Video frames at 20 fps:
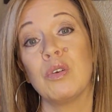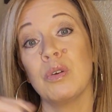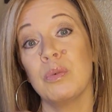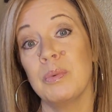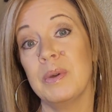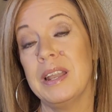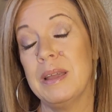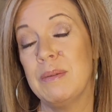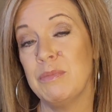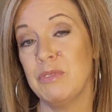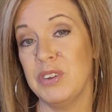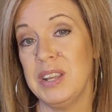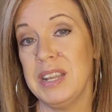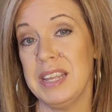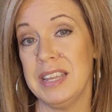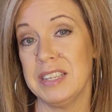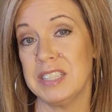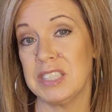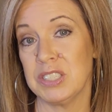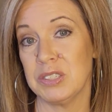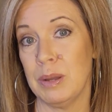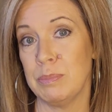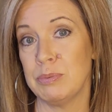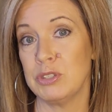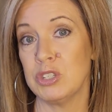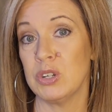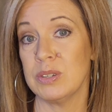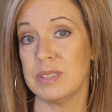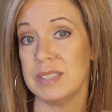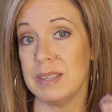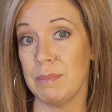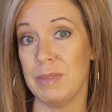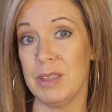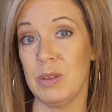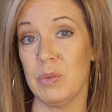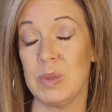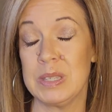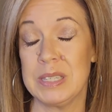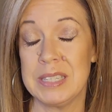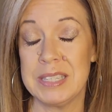or when I'm reading a scripture,
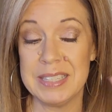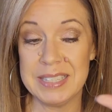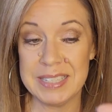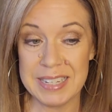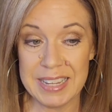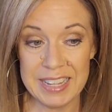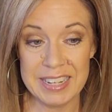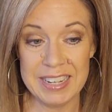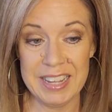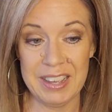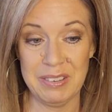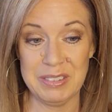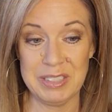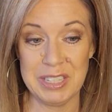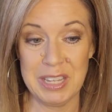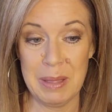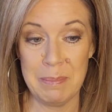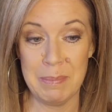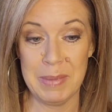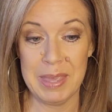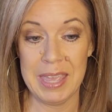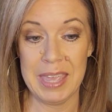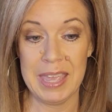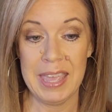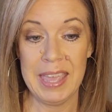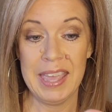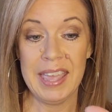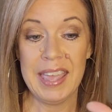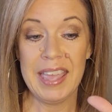something will stand out to me.